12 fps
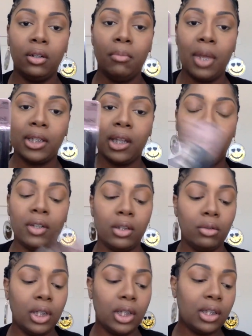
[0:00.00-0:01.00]
mascara.
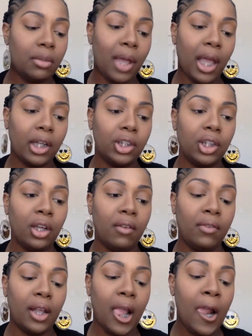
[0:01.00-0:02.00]
So this is the packaging
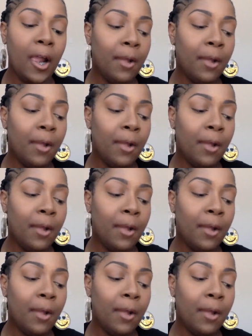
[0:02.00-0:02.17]
of it.